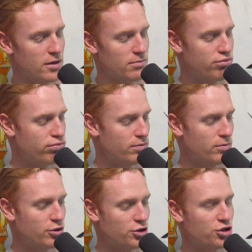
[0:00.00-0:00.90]
a, a
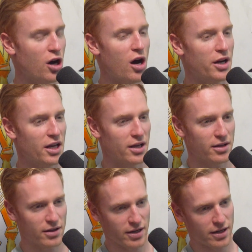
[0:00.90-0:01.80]

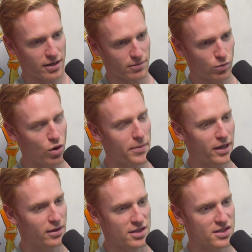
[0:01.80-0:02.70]
Shoshone uh,
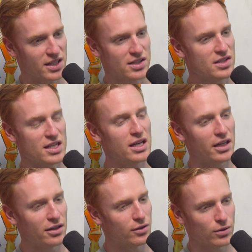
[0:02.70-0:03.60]
woman at
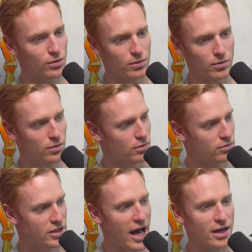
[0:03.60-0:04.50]
sixteen who
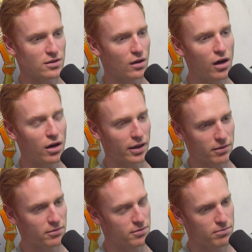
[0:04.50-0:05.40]
tagged along,
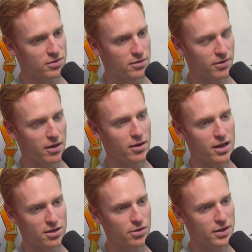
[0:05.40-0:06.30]
and
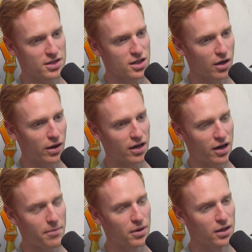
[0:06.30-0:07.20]
in doing so,
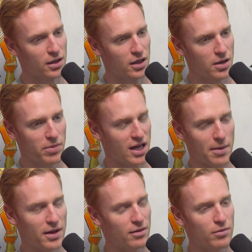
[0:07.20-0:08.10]
ended up
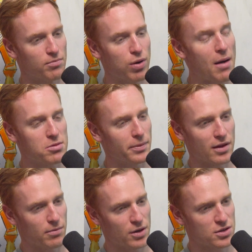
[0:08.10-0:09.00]
becoming probably the